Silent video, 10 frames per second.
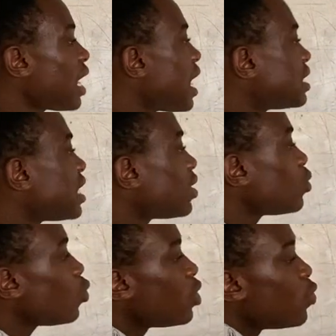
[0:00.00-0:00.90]
and
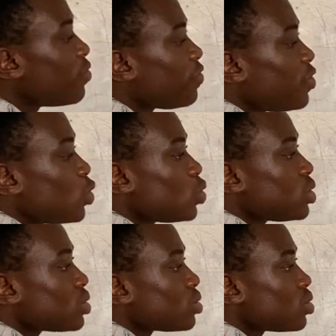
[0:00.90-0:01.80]
then we refuse